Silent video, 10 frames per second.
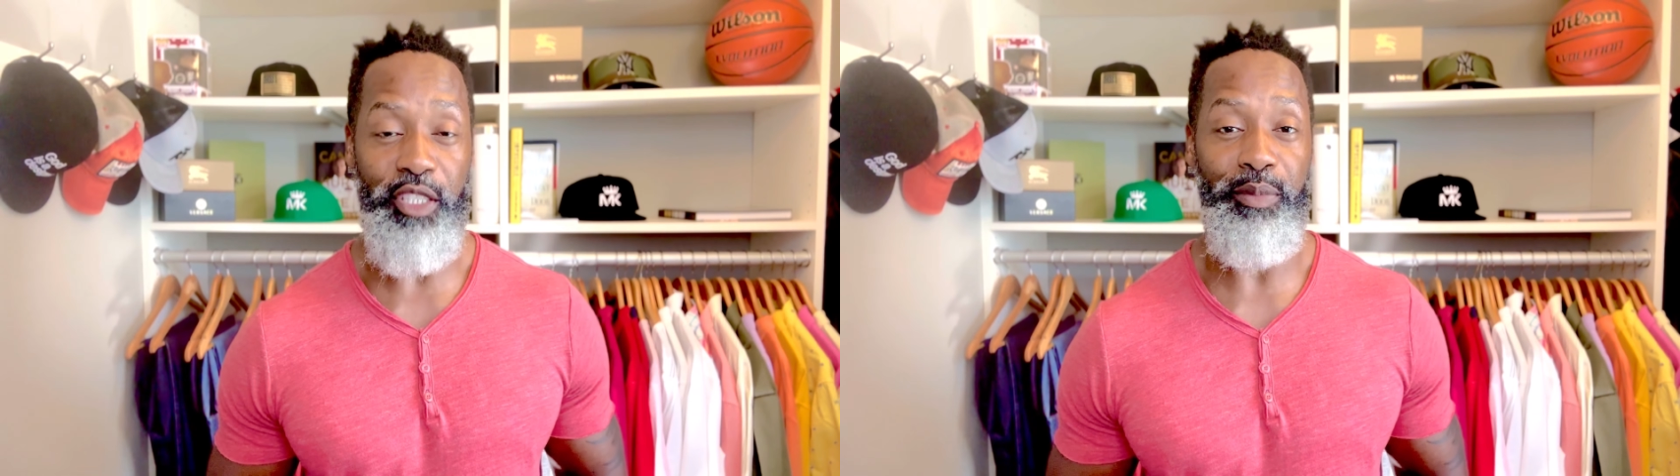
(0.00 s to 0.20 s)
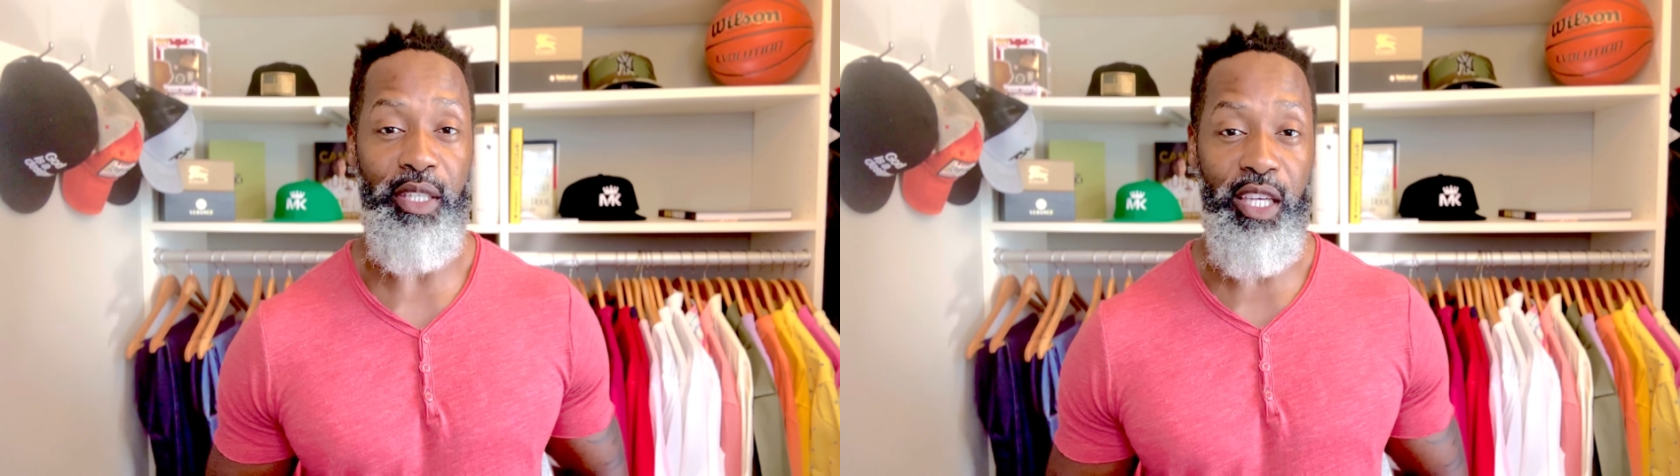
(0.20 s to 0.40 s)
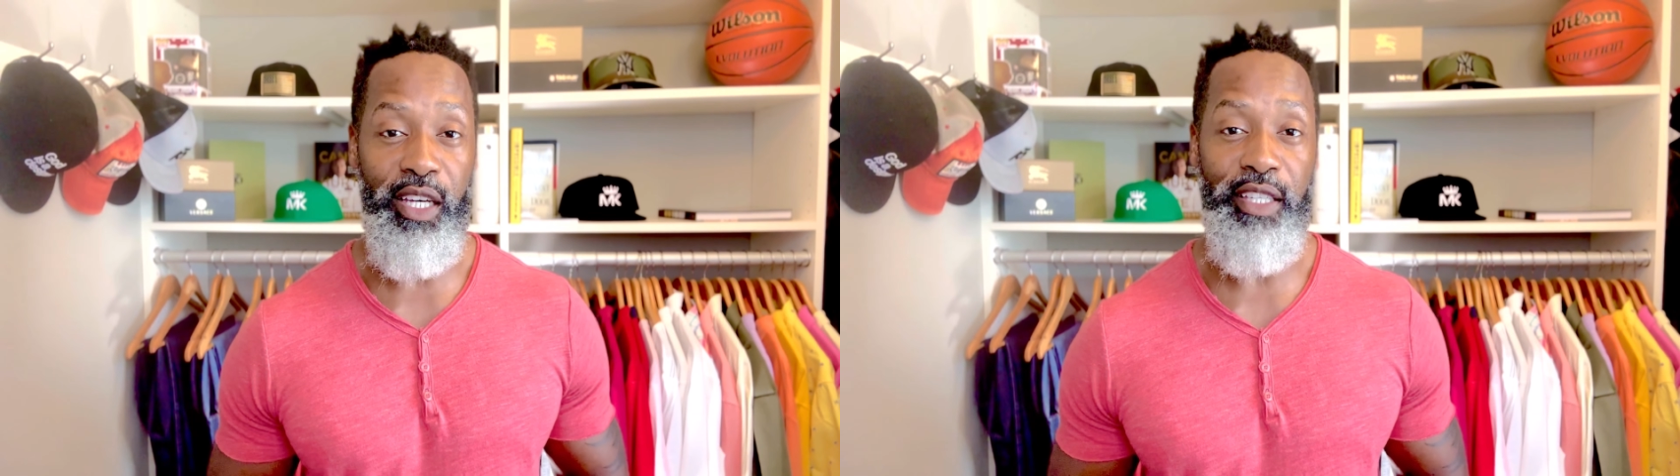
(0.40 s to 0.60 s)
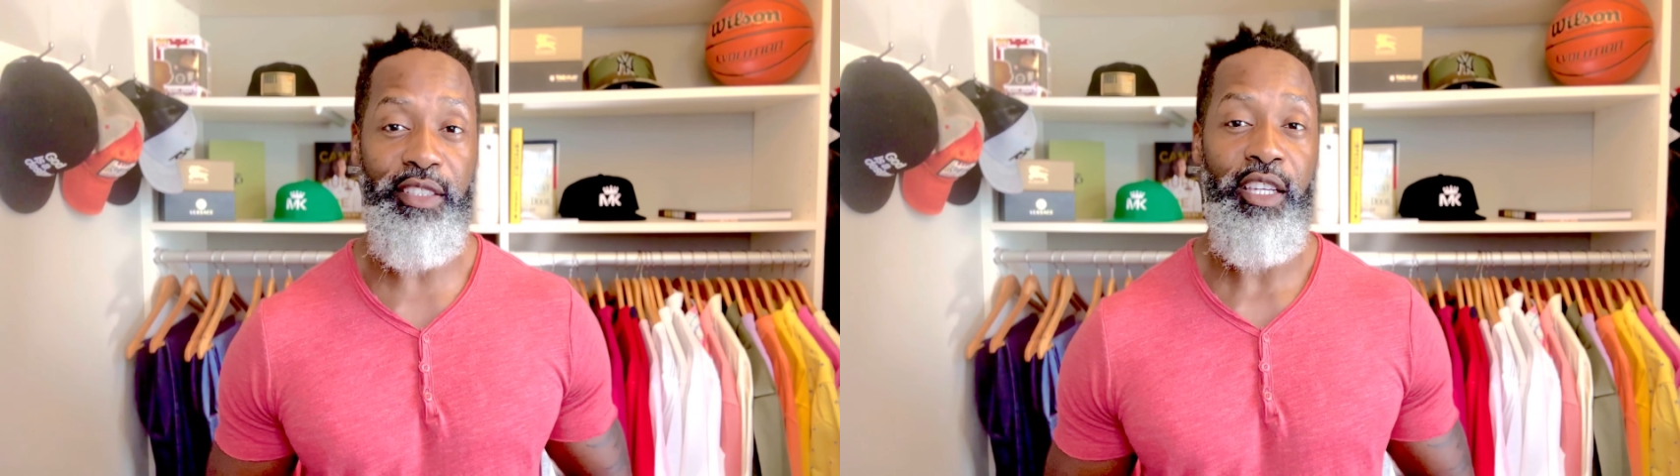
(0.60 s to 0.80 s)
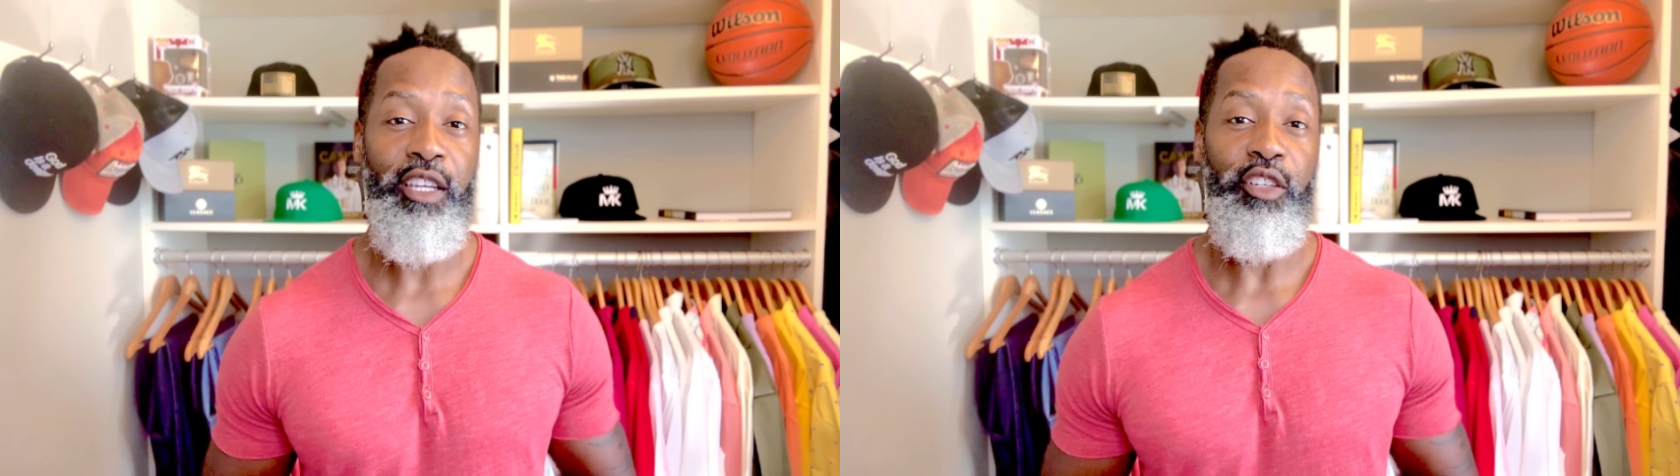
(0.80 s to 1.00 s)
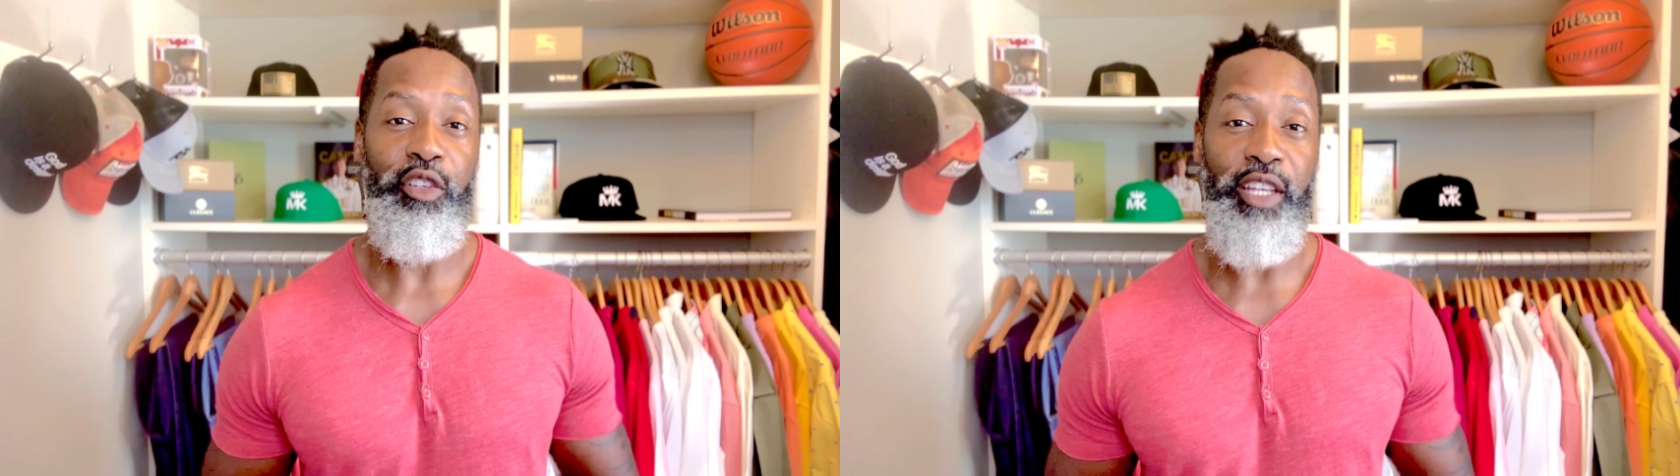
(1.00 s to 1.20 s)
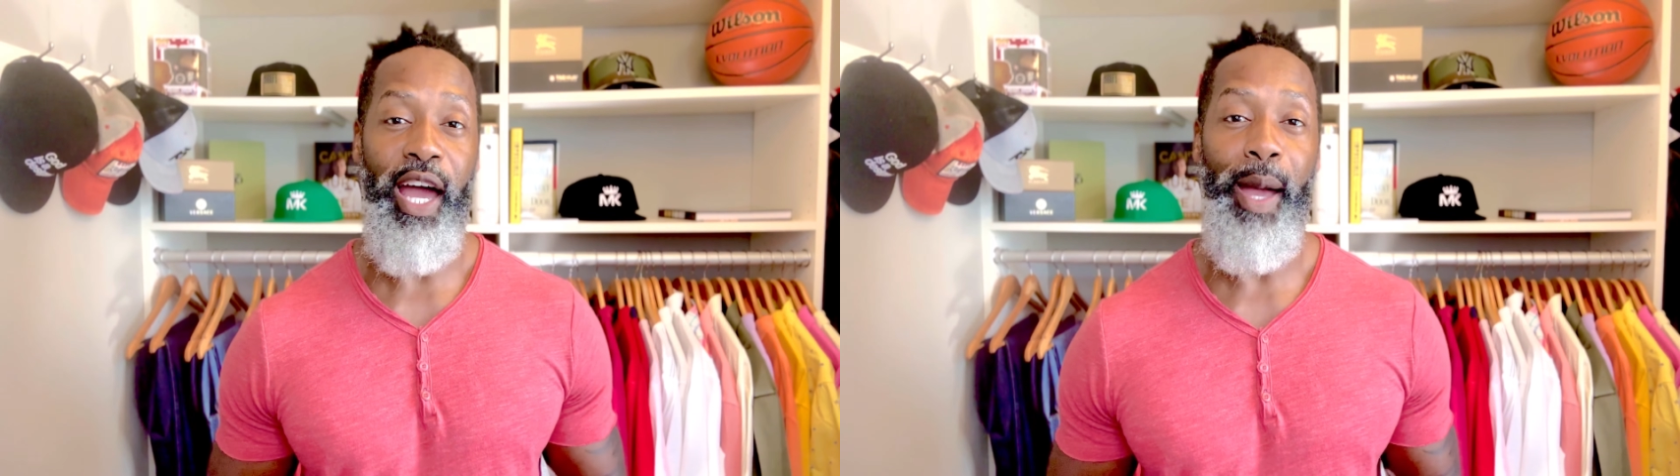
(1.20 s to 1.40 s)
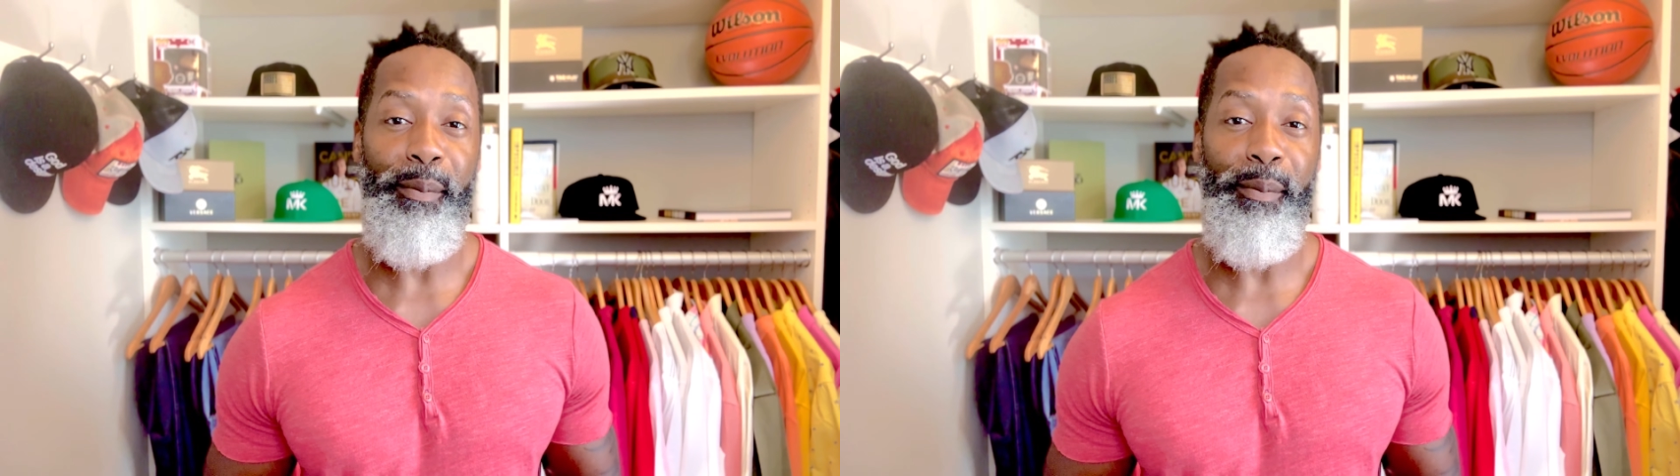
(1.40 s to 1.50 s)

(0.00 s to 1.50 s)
because you're not